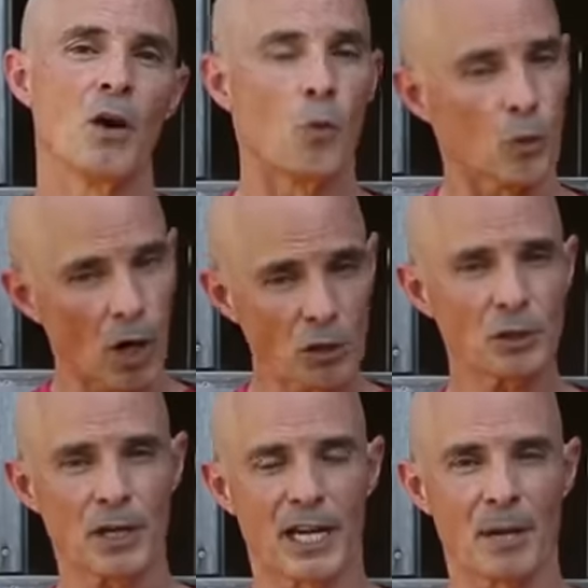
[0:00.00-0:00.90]
We're
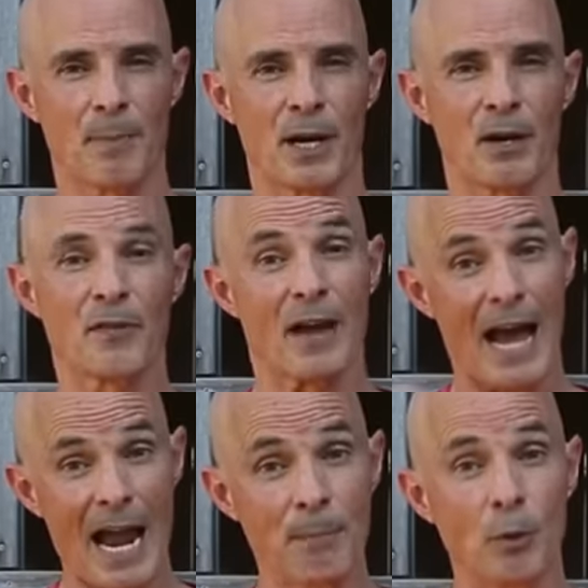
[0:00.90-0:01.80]
also gonna compare the
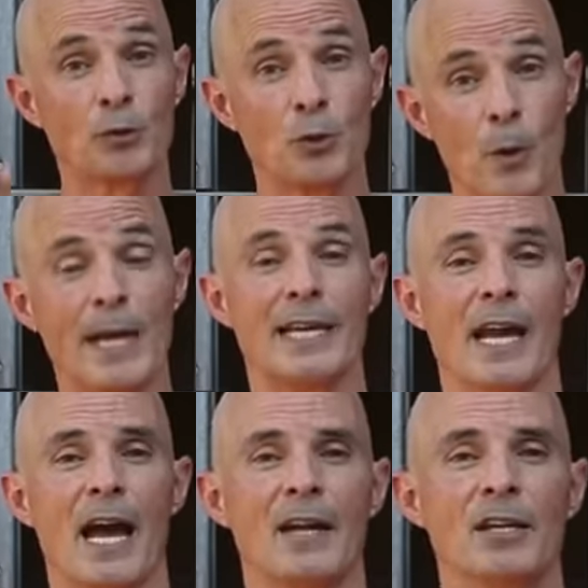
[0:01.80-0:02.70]
HiPo
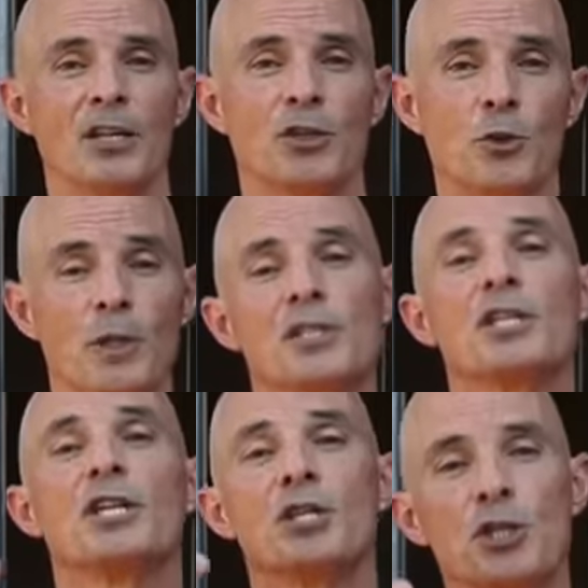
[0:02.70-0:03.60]
289 to its
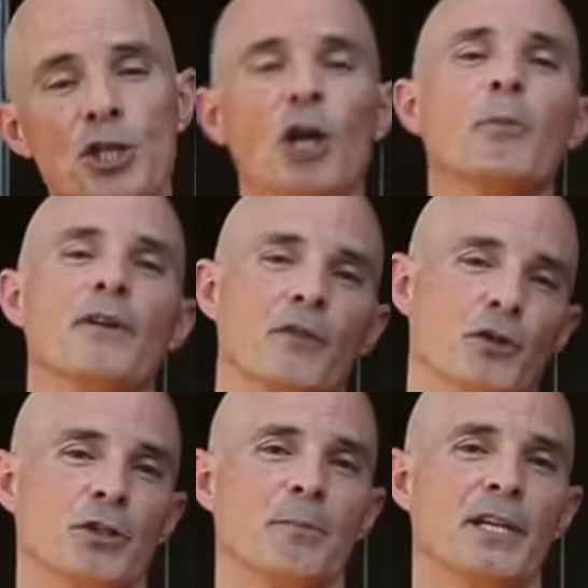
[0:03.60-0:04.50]
Shelby
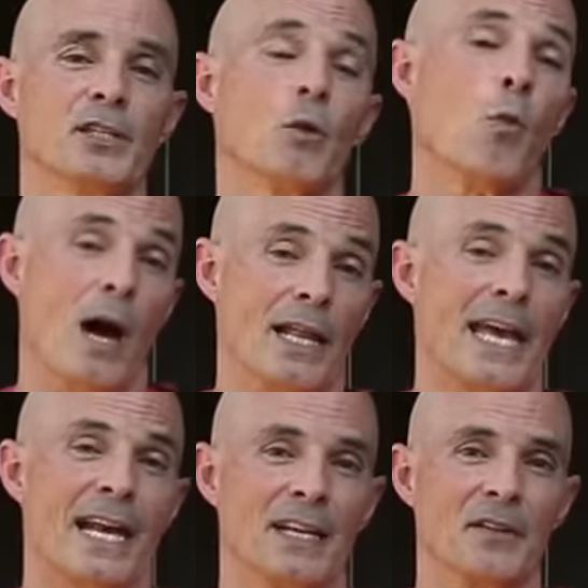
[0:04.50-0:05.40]
version because while I
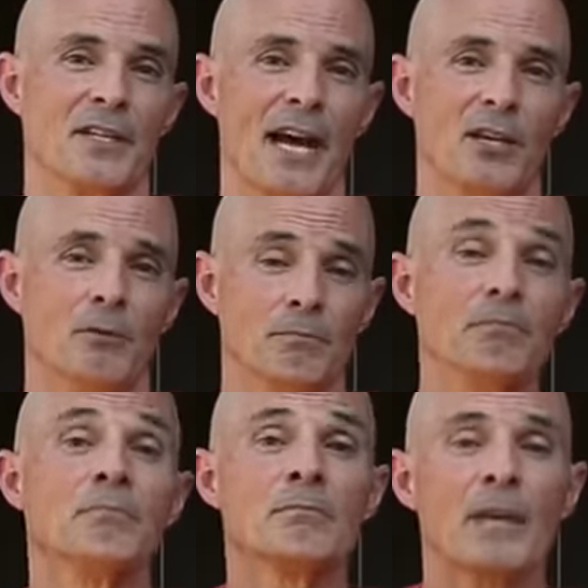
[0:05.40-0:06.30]
had it on the dyno,
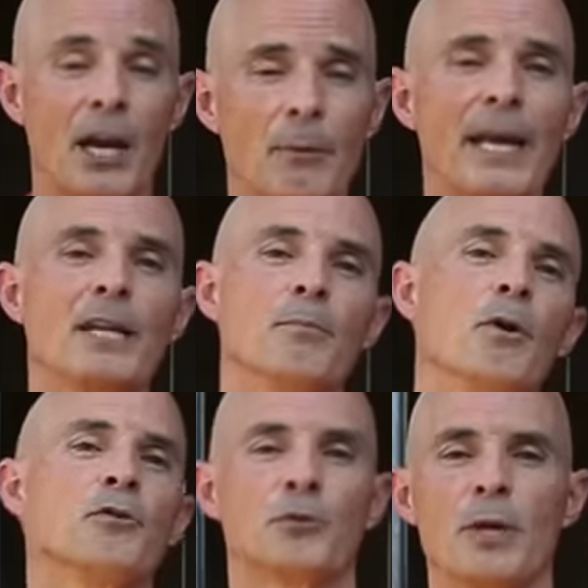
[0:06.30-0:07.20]
I ran it in
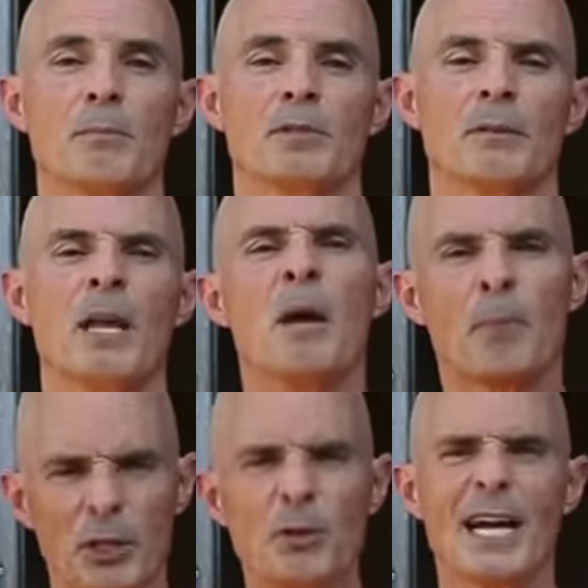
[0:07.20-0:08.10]
both trims.
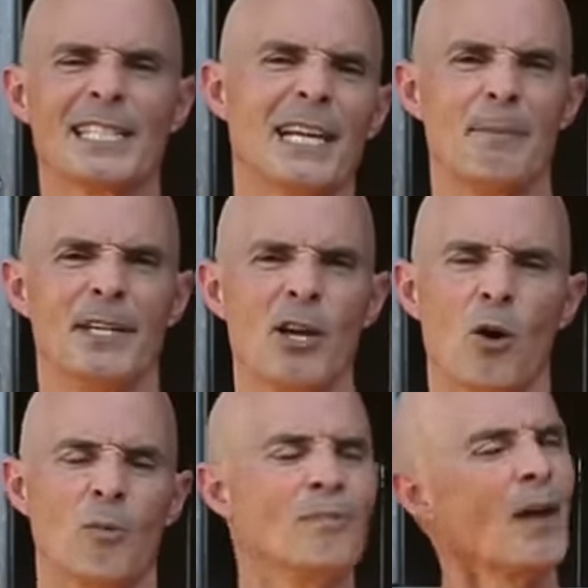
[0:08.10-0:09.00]
But you guys let me
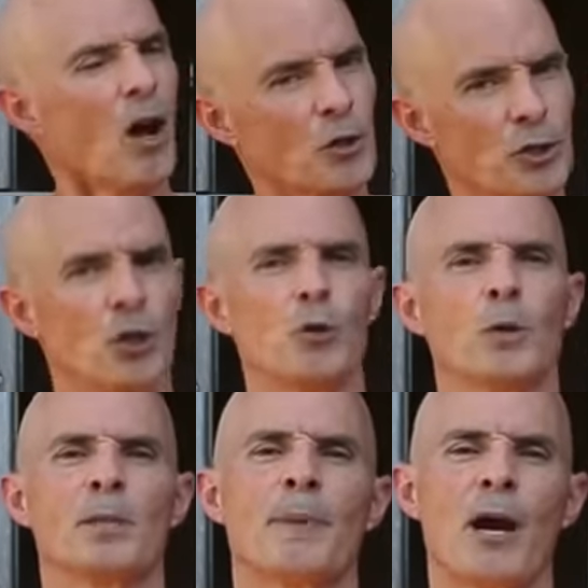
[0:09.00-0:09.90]
know. I'll show you
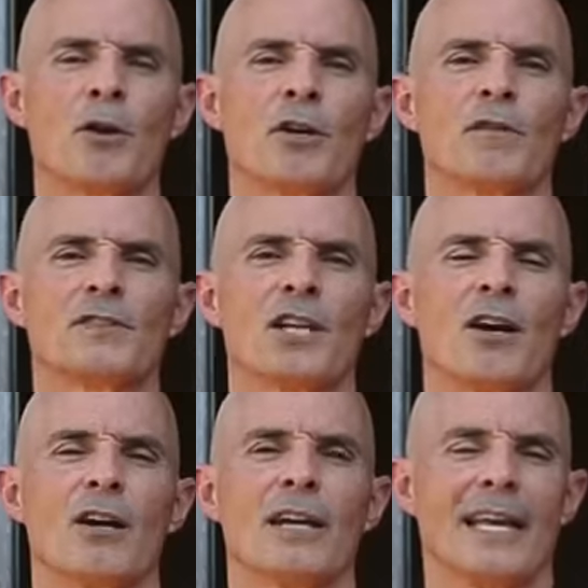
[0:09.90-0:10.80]
what the power curves
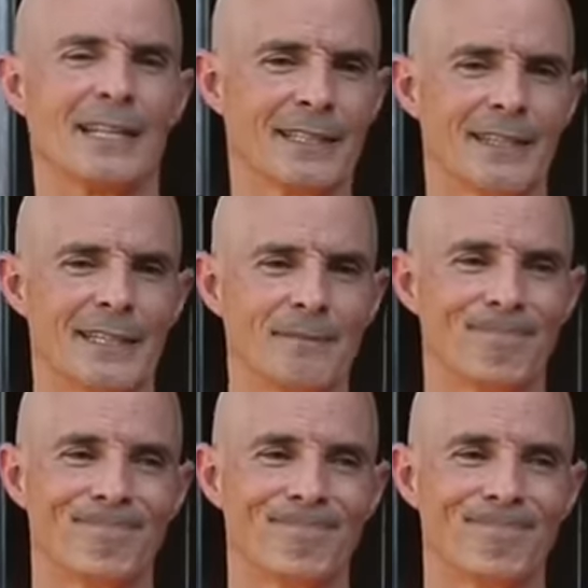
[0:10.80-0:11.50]
are and I'll tell you